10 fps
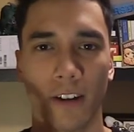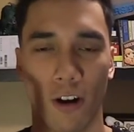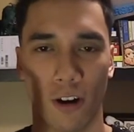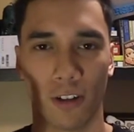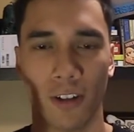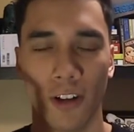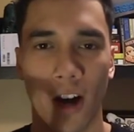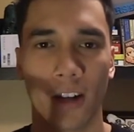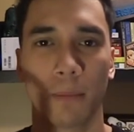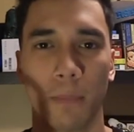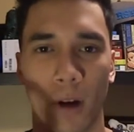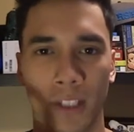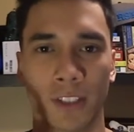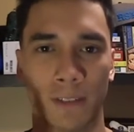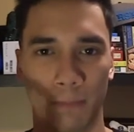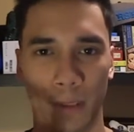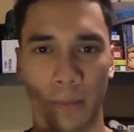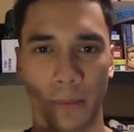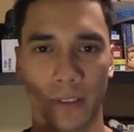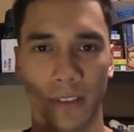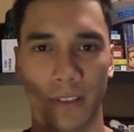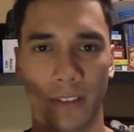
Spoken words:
are not positive people.